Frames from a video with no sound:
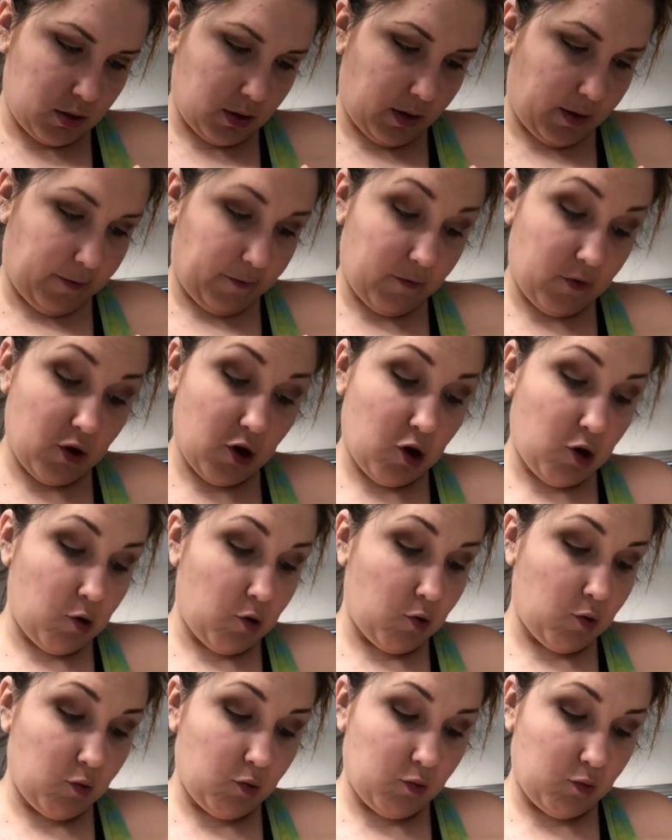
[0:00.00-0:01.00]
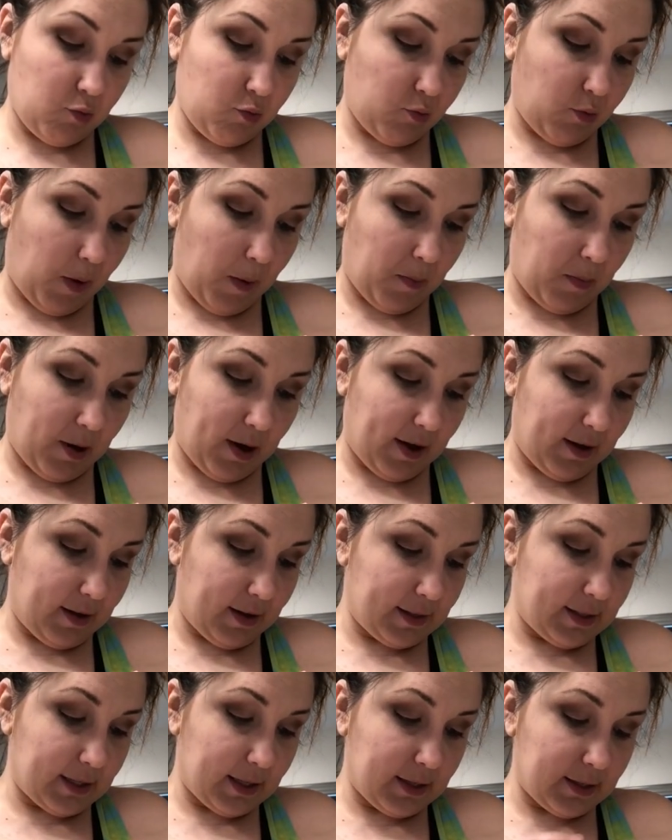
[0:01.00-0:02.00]
don't even know what brand
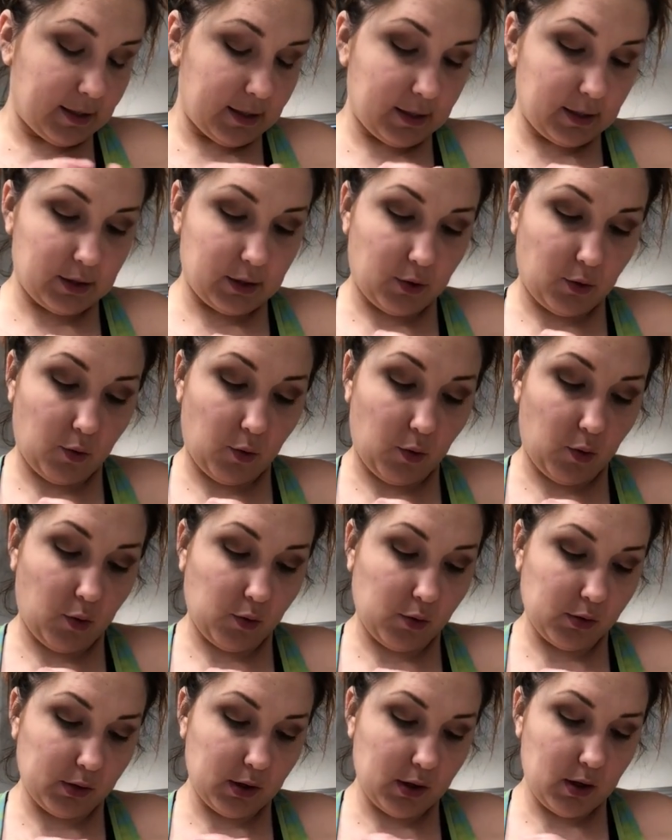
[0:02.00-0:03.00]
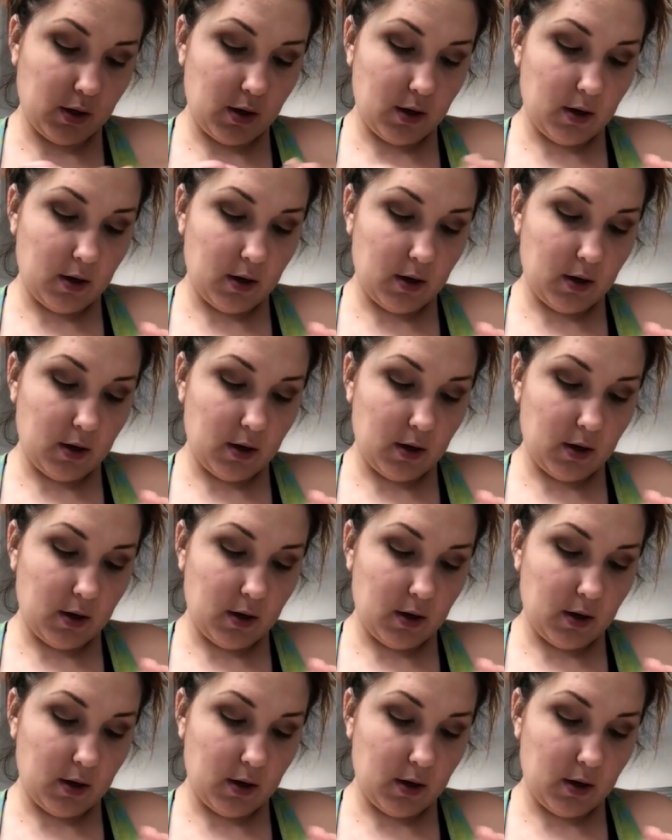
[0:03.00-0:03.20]
this is. It's so old.